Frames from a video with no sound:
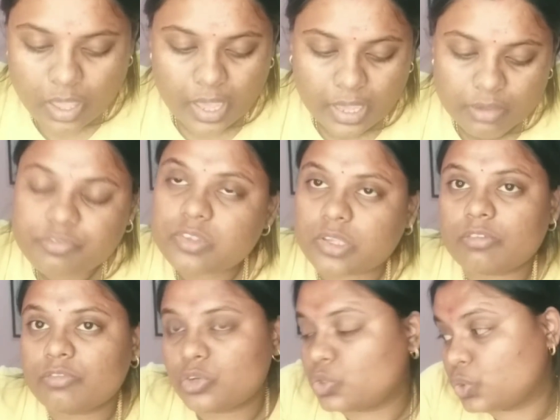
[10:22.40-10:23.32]
I have
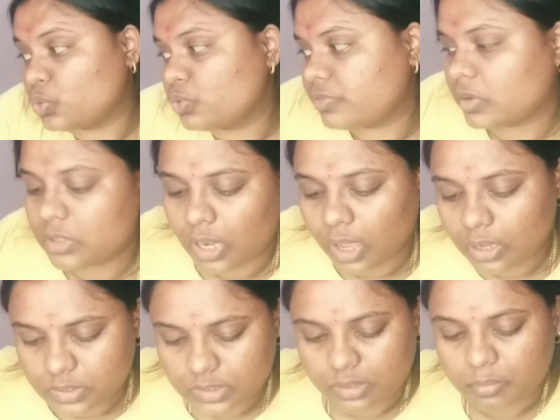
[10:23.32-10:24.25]
saved 2 for the
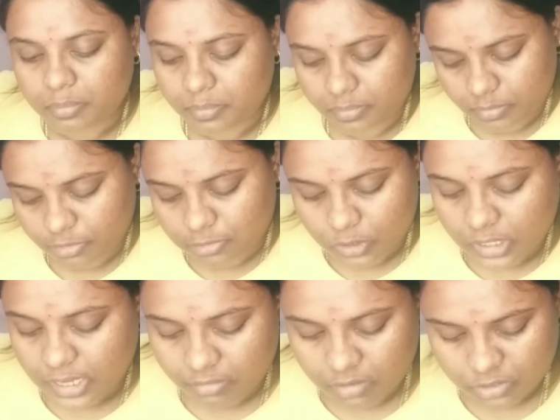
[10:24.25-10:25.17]
last. Before
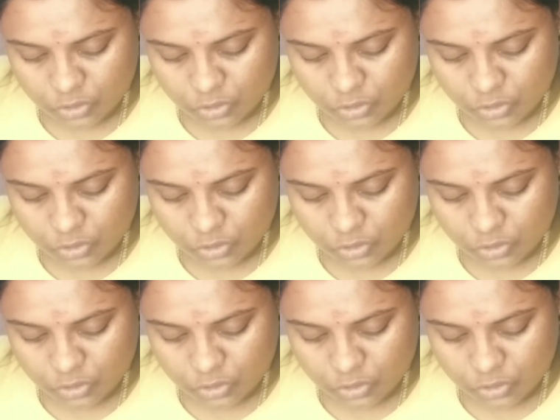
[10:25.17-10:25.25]
that I will